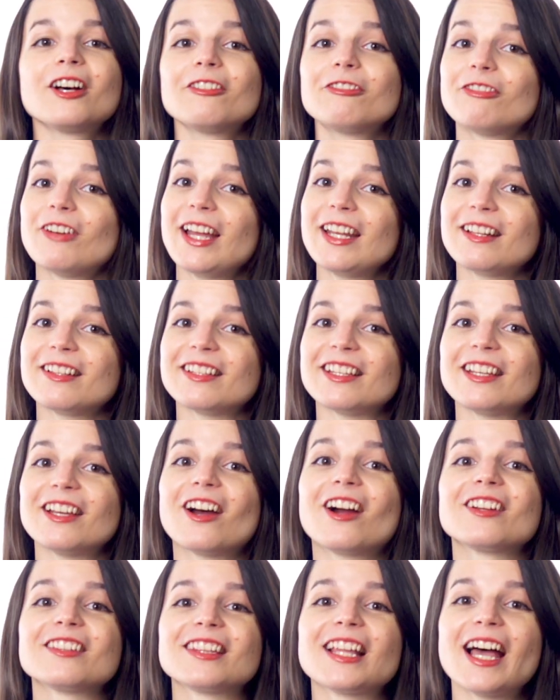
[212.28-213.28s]
Finally,
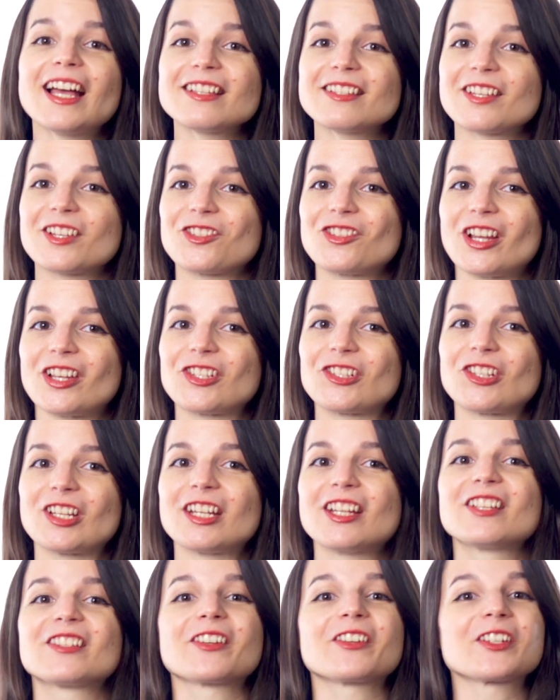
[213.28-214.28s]
our last suggestion
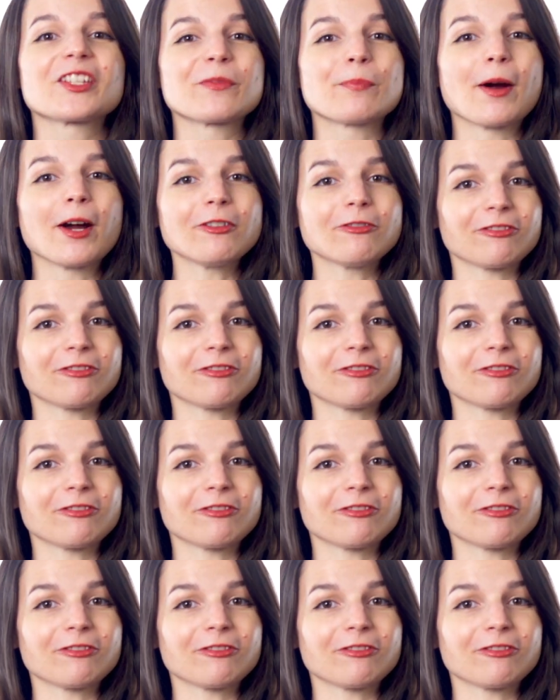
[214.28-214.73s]
is our smart